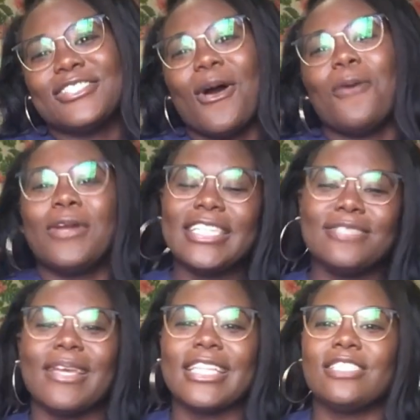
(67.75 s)
So I wanted
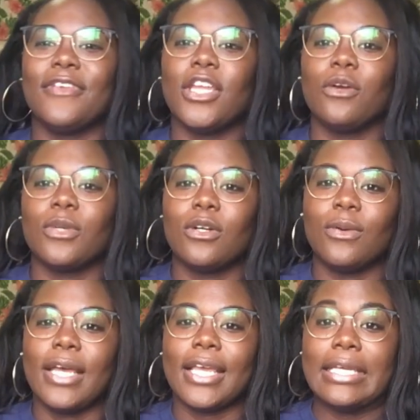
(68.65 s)
to make this video real
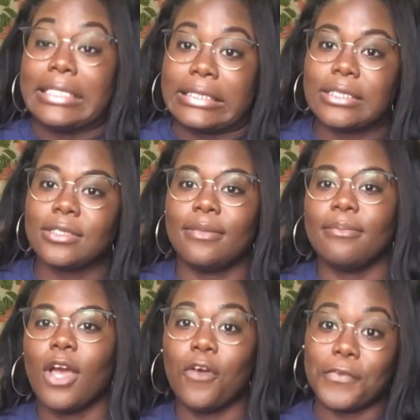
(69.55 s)
quick.
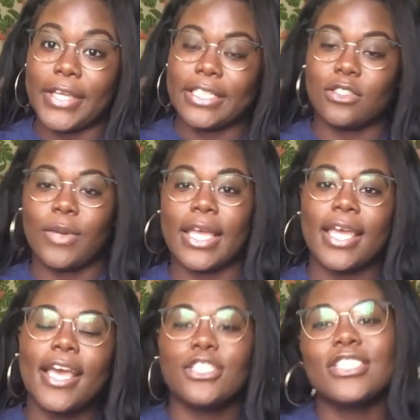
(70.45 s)
Hopefully it's quick.
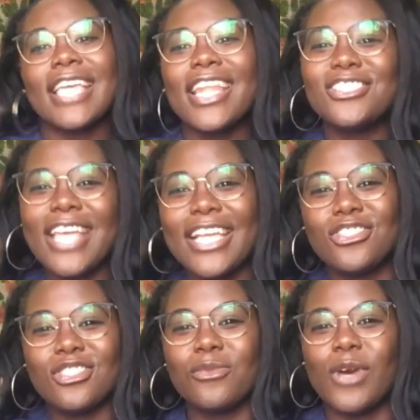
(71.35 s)
Just kind of
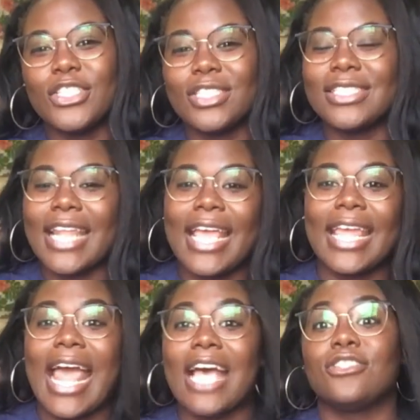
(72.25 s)
answer some questions that I
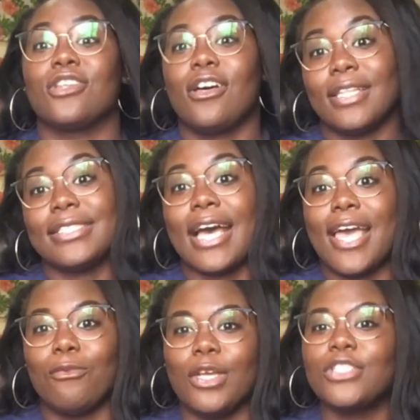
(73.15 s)
get asked all the
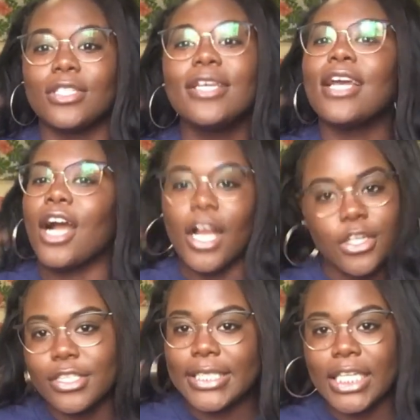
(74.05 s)
time, which are
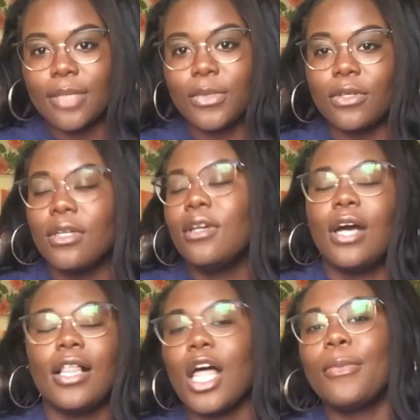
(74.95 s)
understandable.
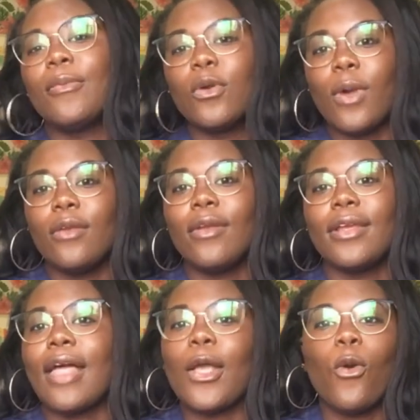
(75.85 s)
A lot of people are
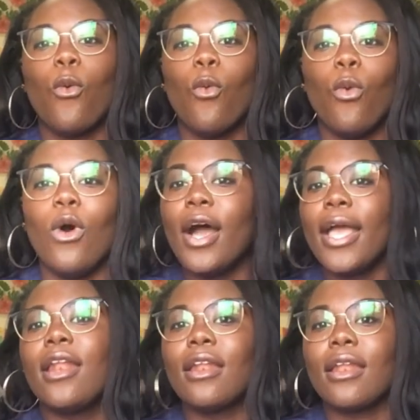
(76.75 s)
wondering like,
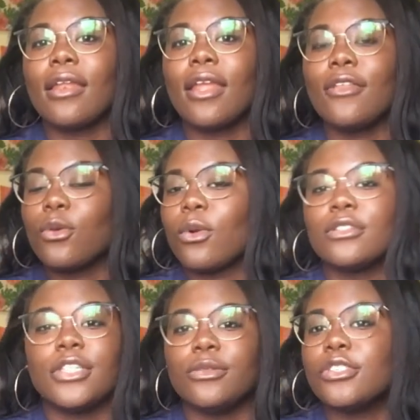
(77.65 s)
what in the
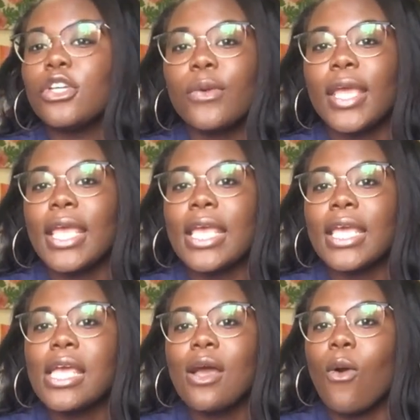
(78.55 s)
world are you
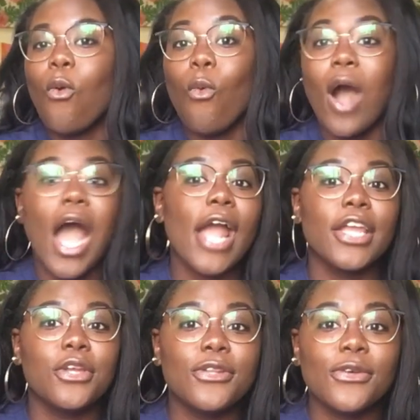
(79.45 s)
doing? Why are
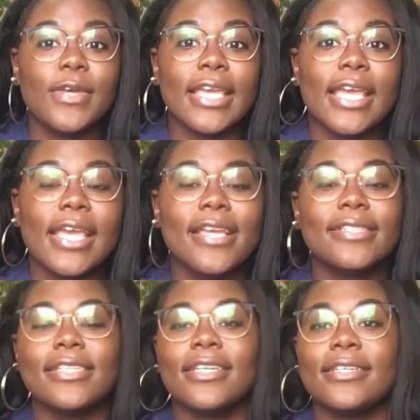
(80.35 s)
you doing it?